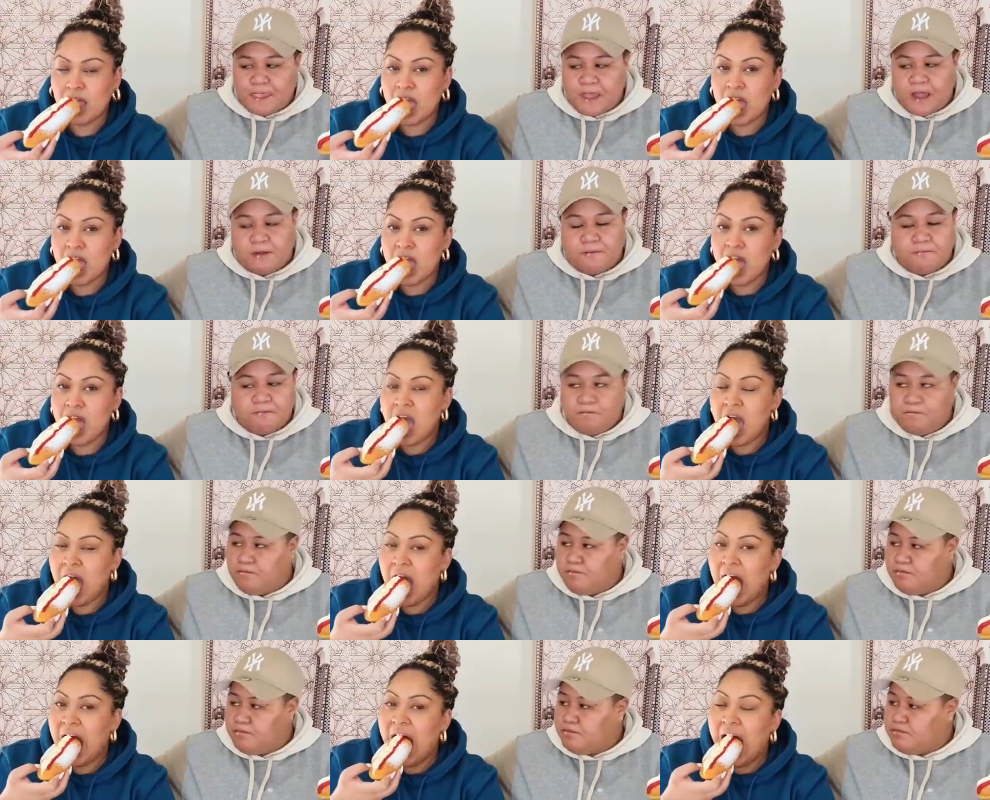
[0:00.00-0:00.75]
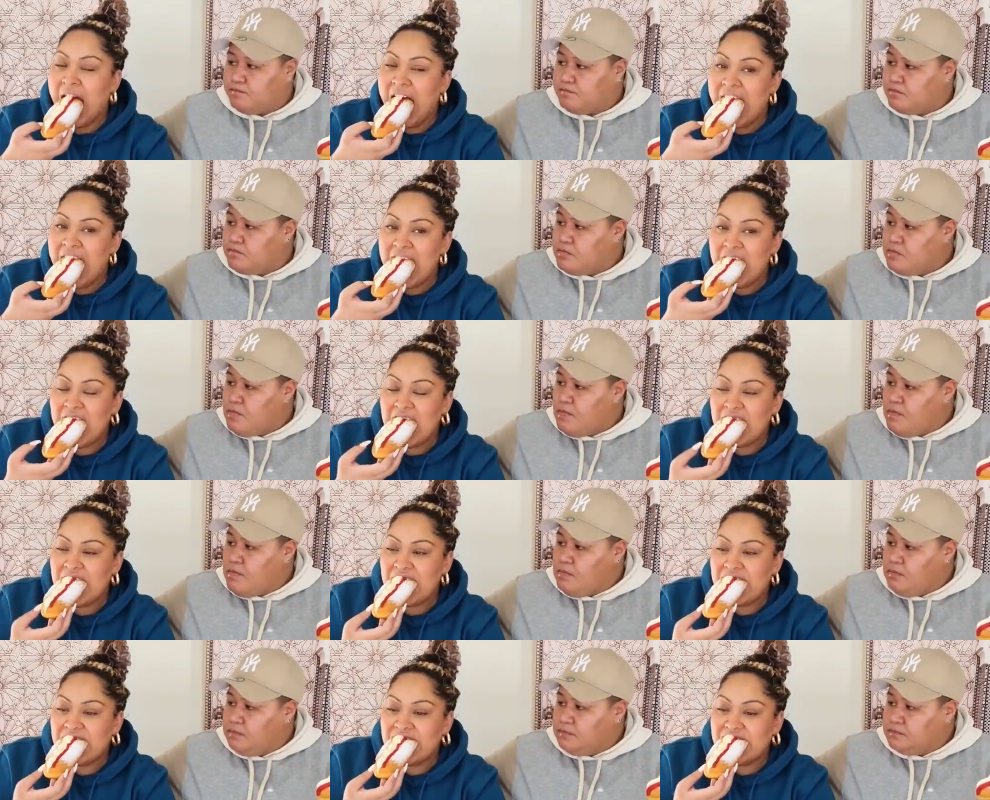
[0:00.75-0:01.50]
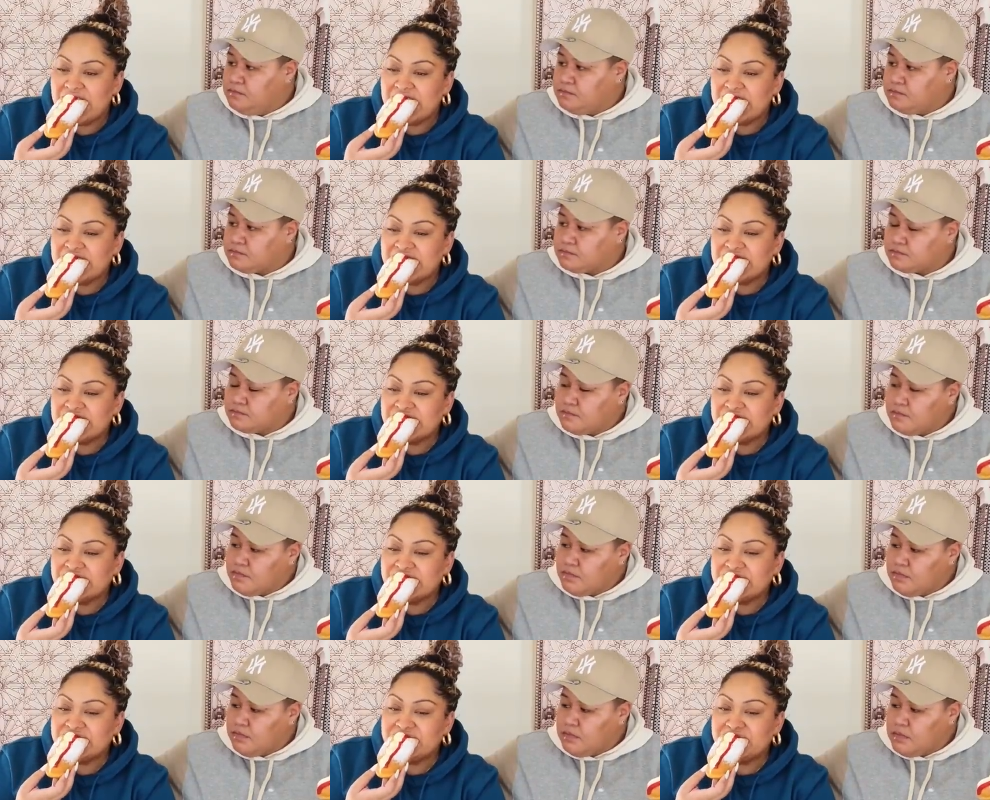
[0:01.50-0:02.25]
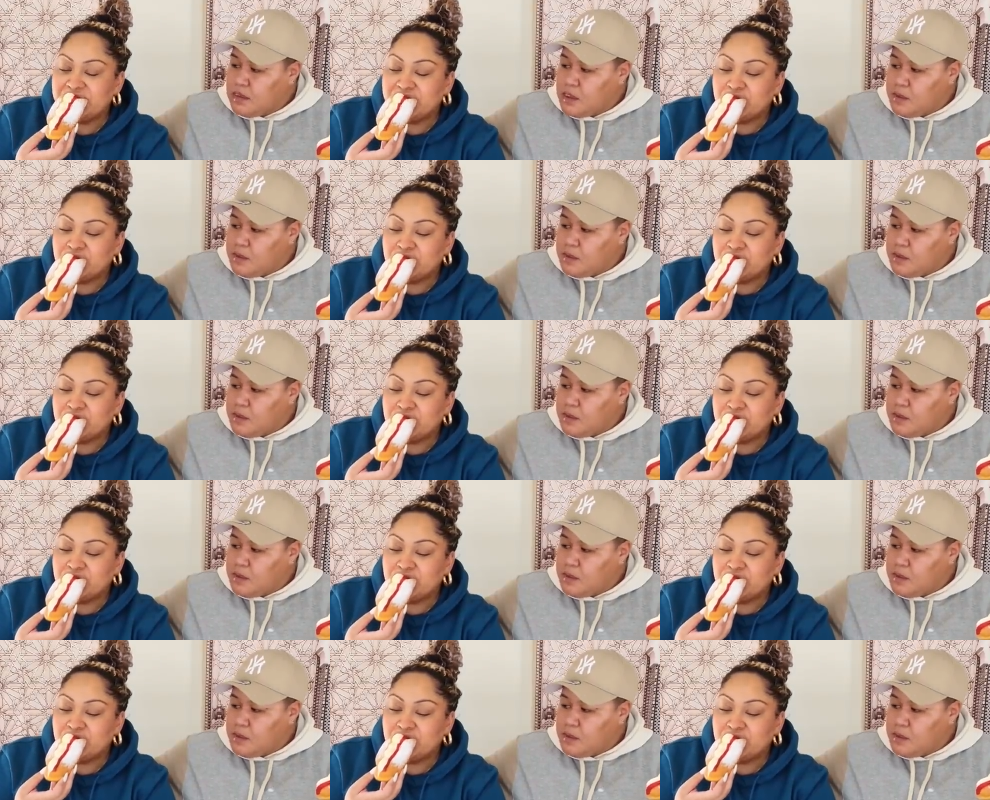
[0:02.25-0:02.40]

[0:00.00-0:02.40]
[no speech]